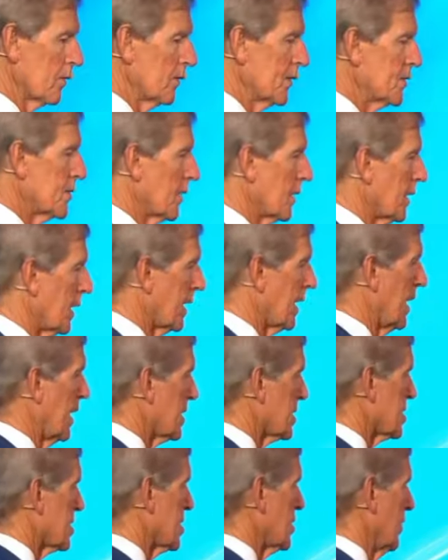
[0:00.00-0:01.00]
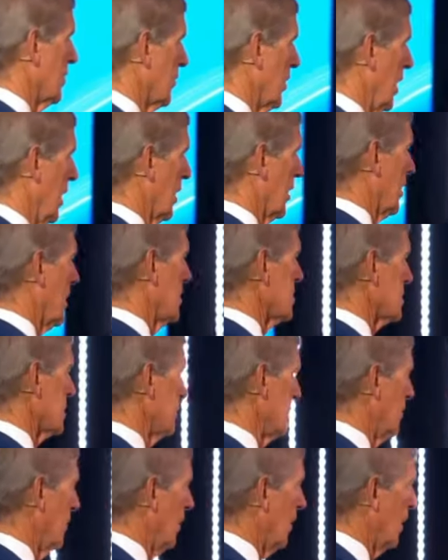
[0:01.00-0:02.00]
We took the kids to a roller
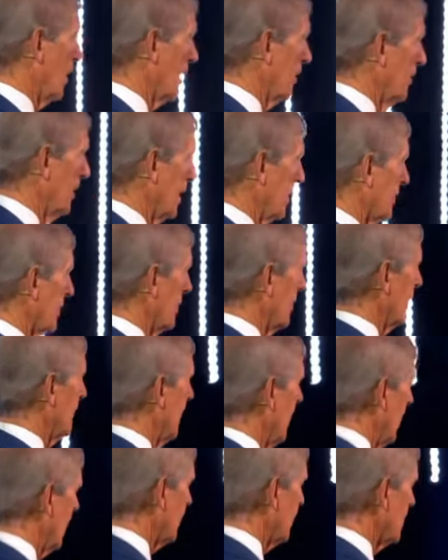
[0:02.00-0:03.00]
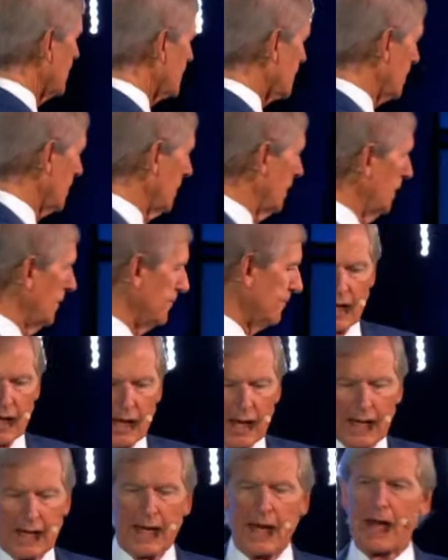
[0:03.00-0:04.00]
coaster park about 35 years ago,
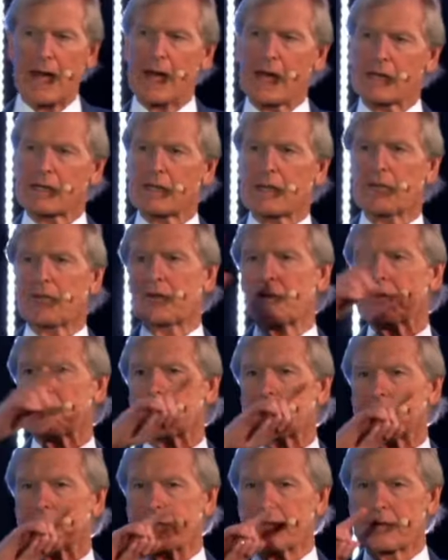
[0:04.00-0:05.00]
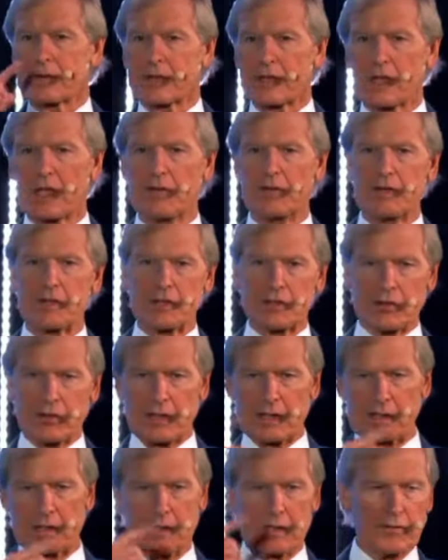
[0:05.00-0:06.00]
and they had different TV
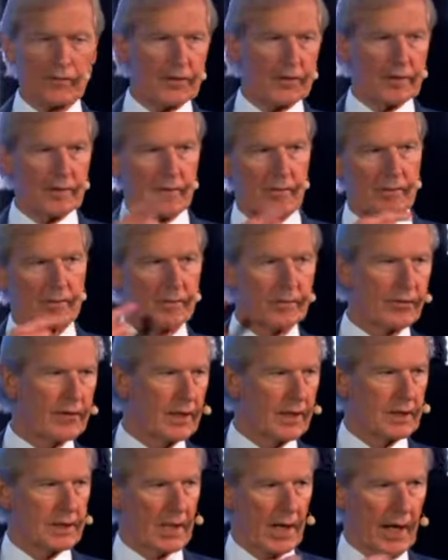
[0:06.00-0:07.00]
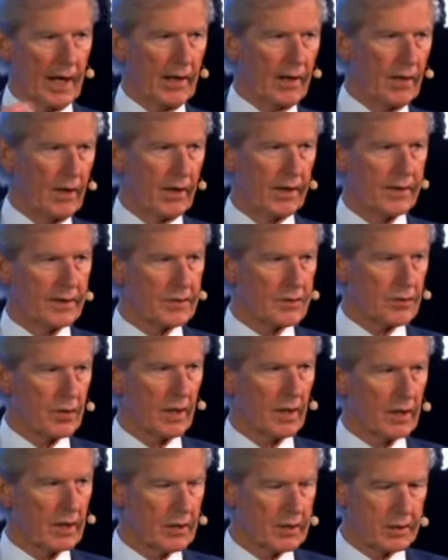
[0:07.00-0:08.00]
screens and different things going on in this
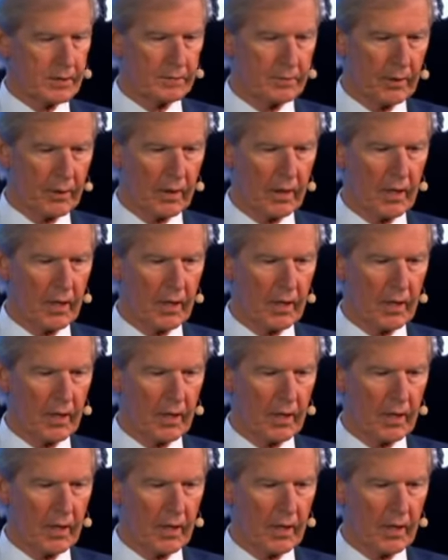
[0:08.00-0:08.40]
roller coaster park.